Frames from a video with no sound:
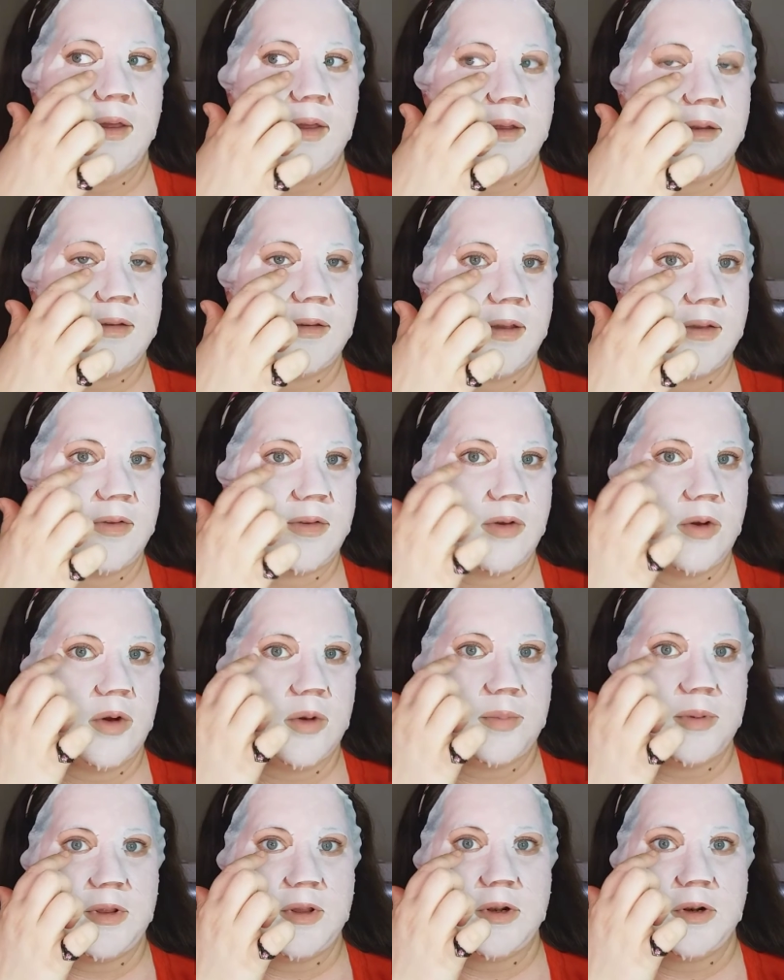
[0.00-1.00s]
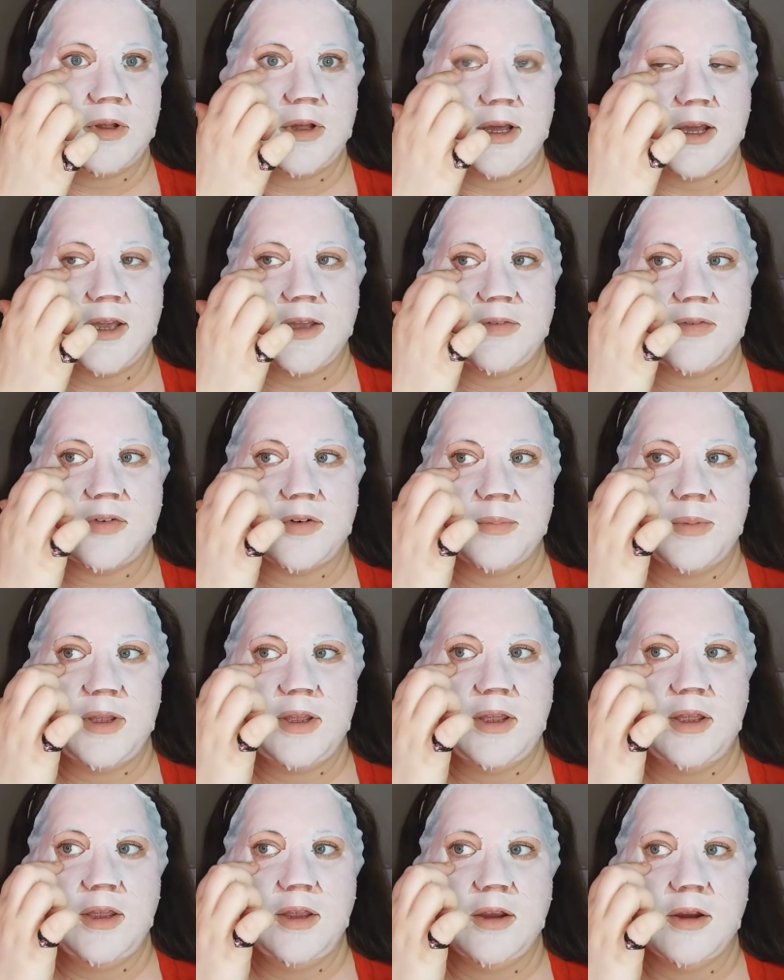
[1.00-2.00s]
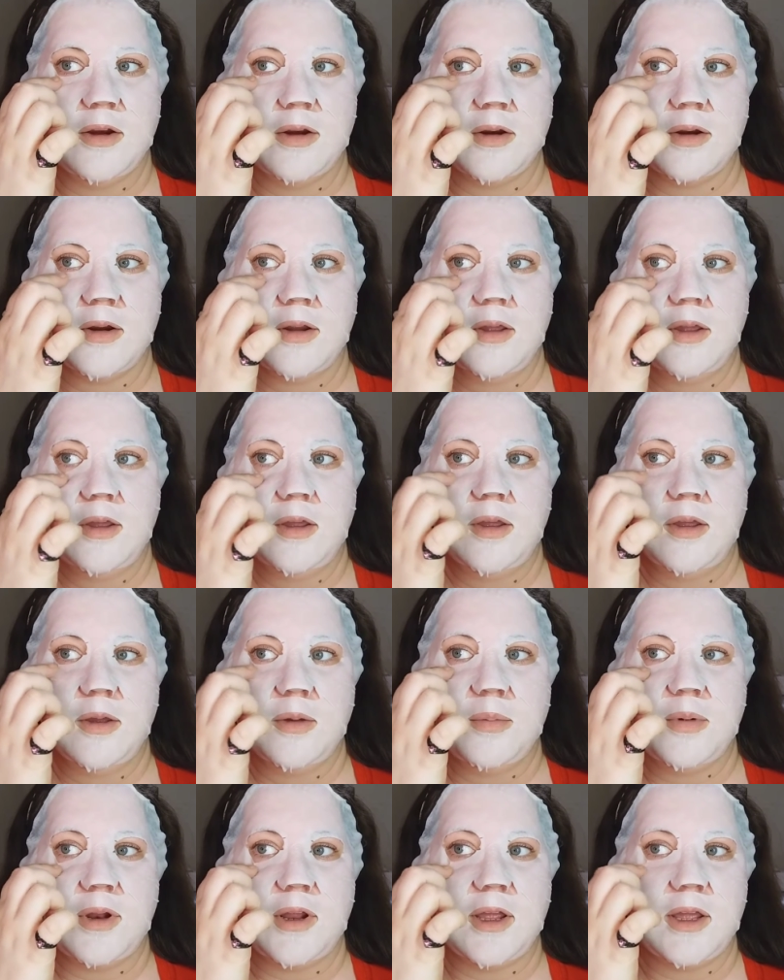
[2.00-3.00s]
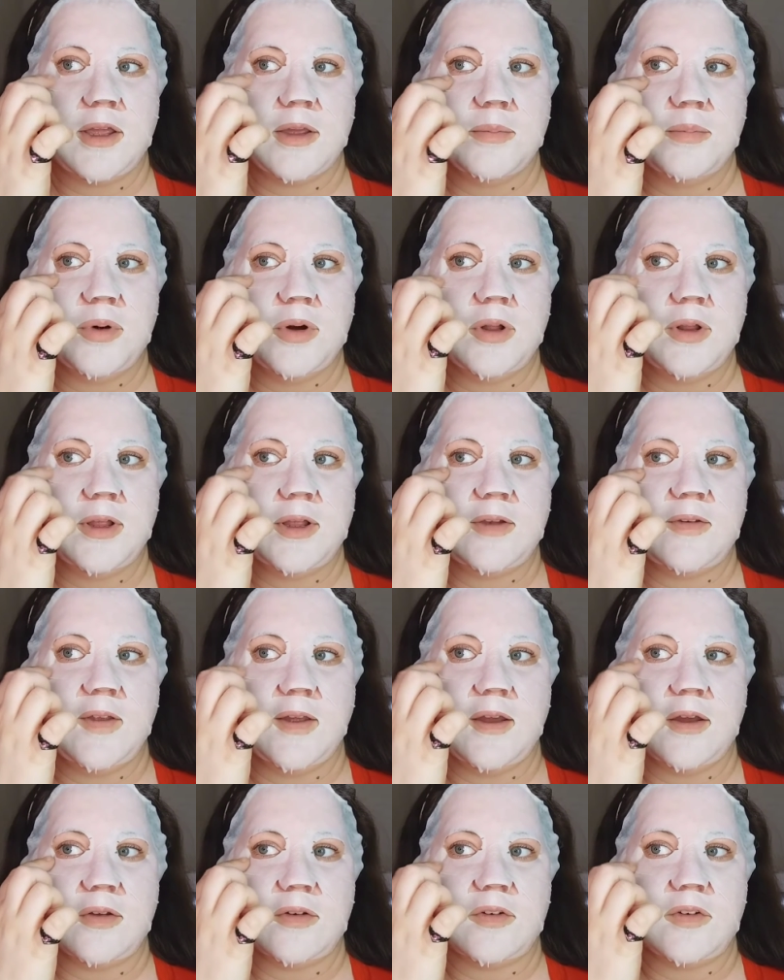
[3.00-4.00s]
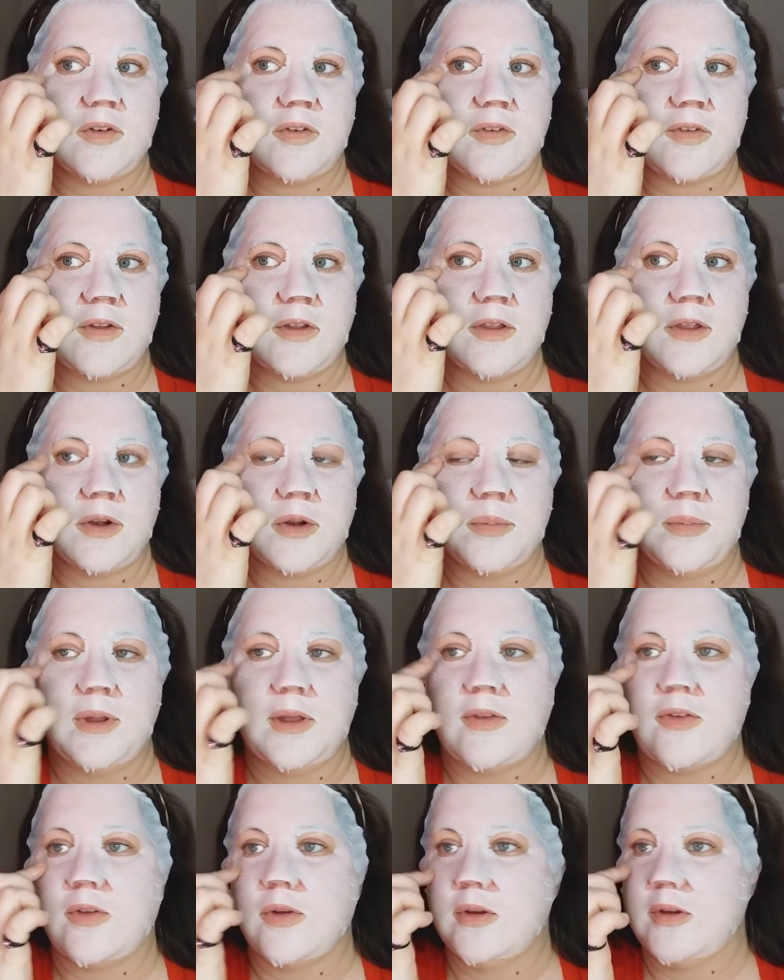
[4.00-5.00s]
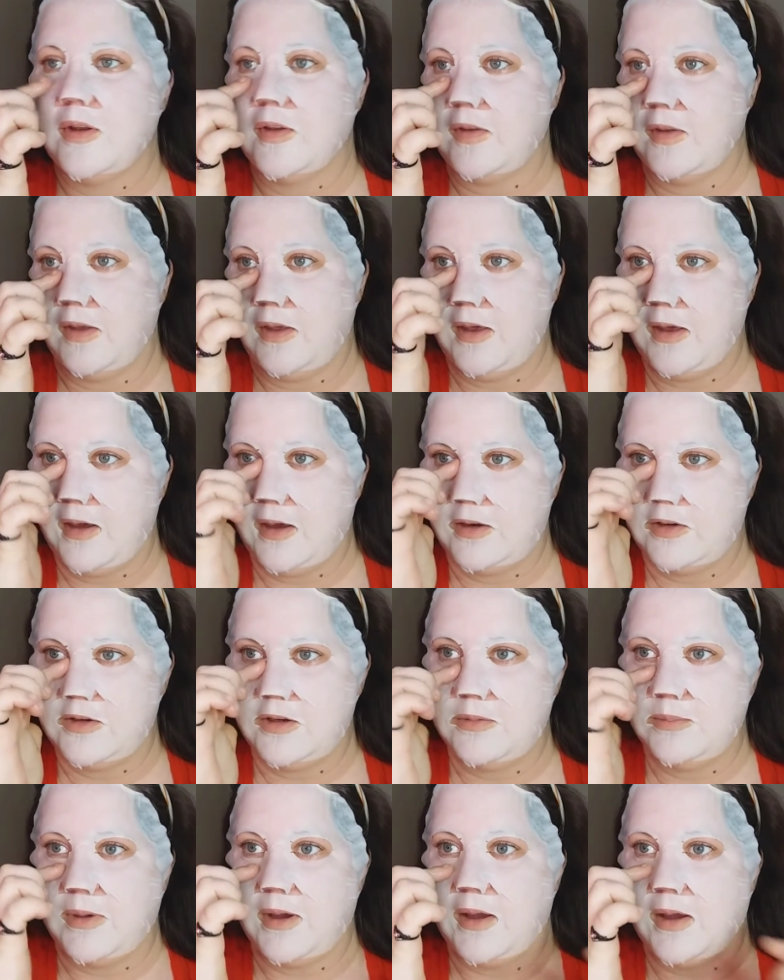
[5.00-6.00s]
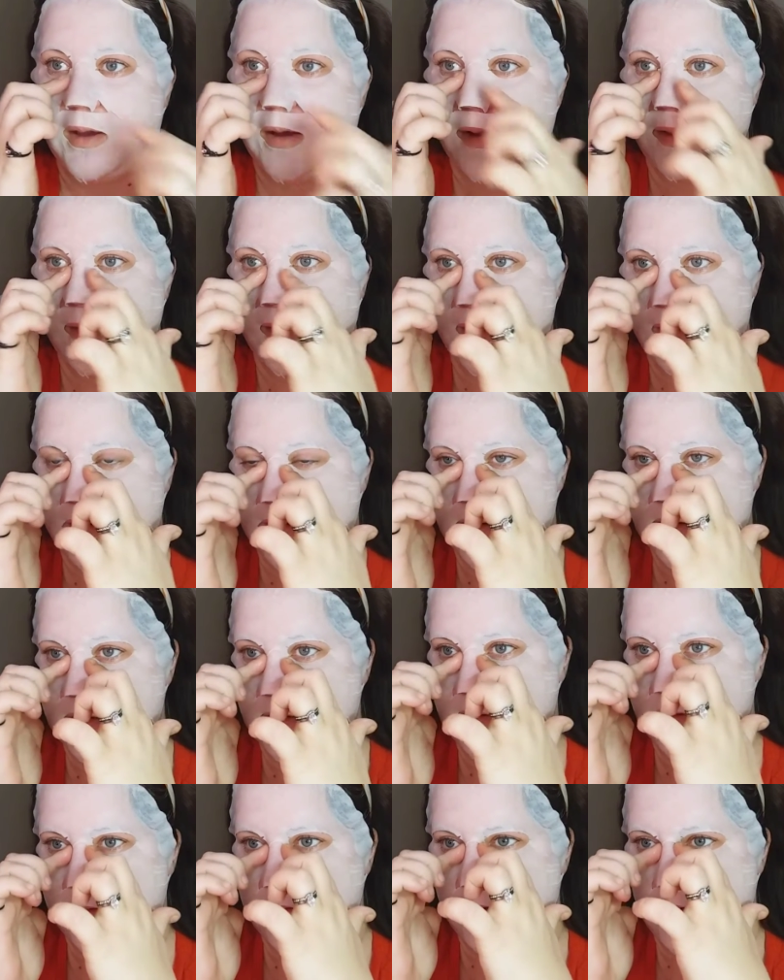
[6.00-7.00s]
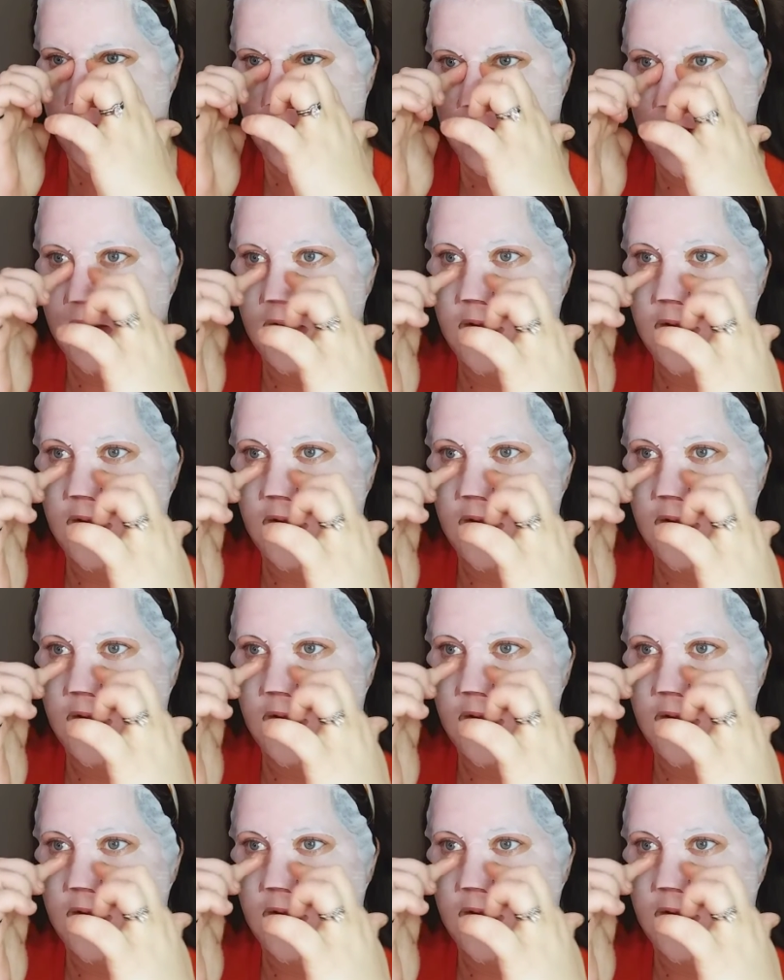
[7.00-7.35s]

It does go up a little high for me here, but I can pull it down just a little bit so it doesn't catch in my eyelashes.